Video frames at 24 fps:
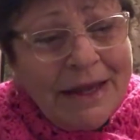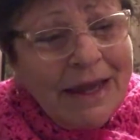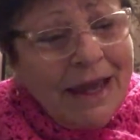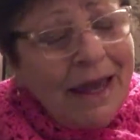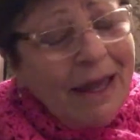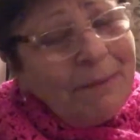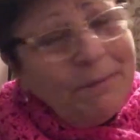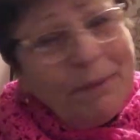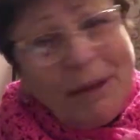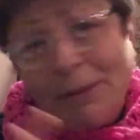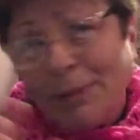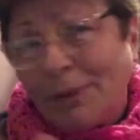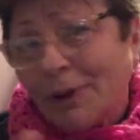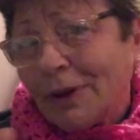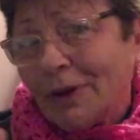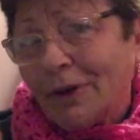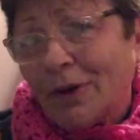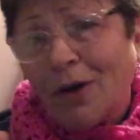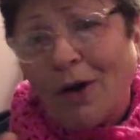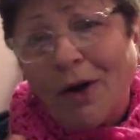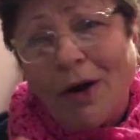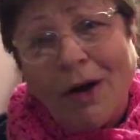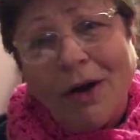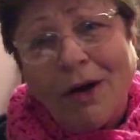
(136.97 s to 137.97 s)
And people
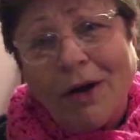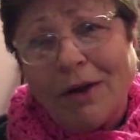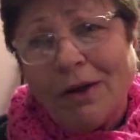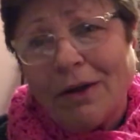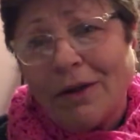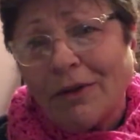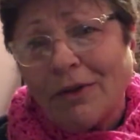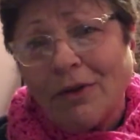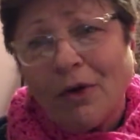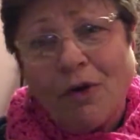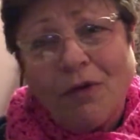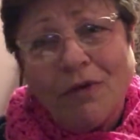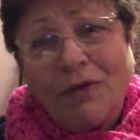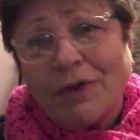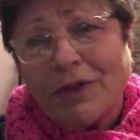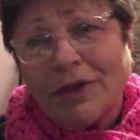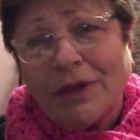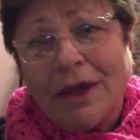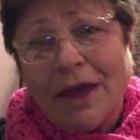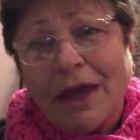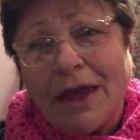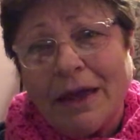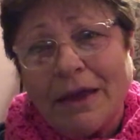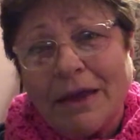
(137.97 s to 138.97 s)
are all over
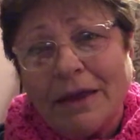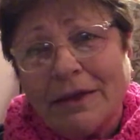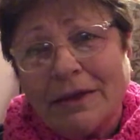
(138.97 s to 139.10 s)
the